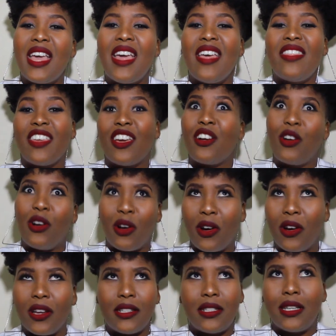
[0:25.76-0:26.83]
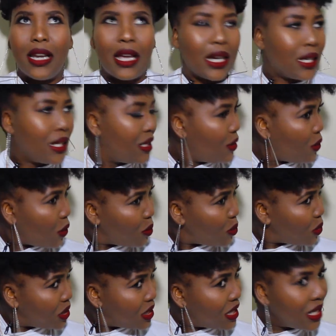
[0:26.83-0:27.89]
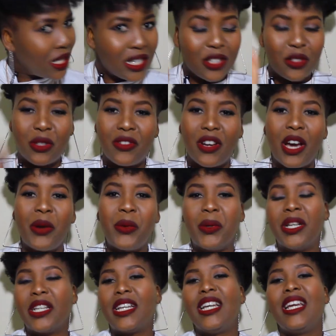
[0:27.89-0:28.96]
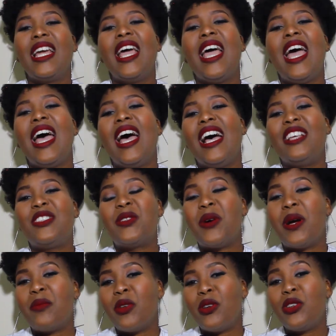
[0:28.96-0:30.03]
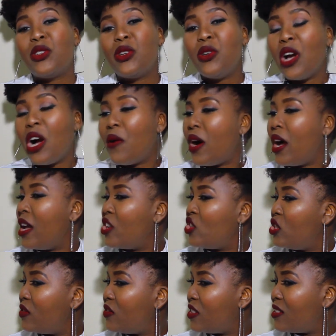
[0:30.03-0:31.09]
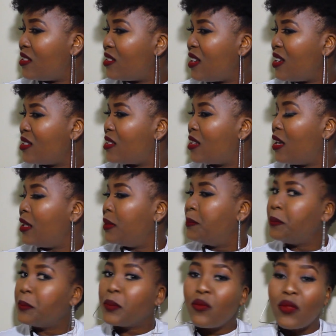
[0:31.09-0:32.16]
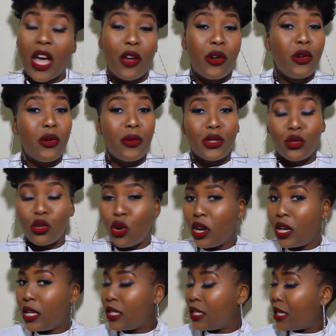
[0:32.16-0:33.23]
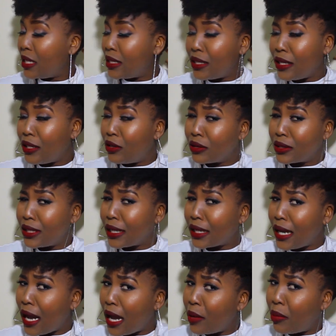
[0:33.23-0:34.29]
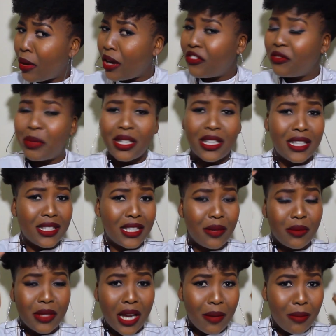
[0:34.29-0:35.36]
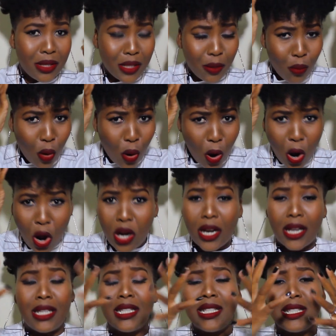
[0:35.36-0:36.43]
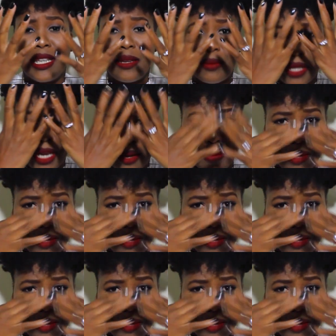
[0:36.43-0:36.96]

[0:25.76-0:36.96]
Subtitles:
Thank God, like almost 3 years of hard work. So I'm going to show you how I achieved this hairstyle. I don't know what to call it. It looks like a high puff, but at the same time it's a mohawk, and at the same time